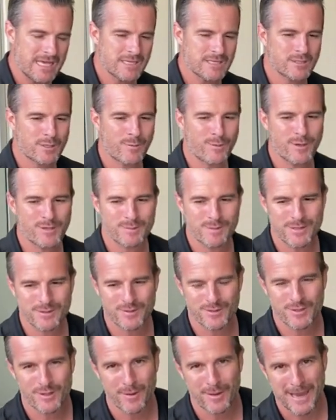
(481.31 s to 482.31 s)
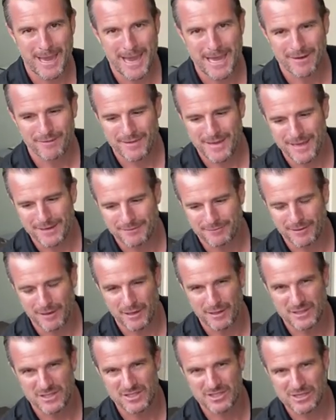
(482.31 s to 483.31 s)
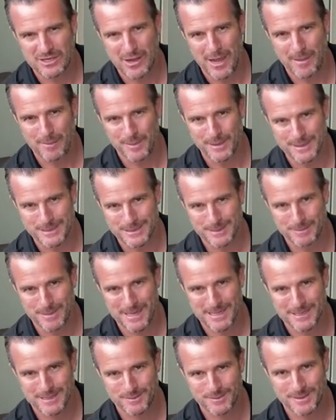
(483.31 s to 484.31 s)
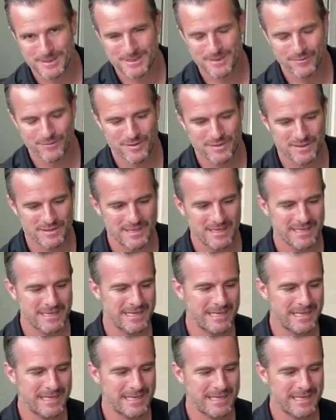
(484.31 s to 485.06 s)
Stop those muscles going out of that slight bit of spasm and stiffness.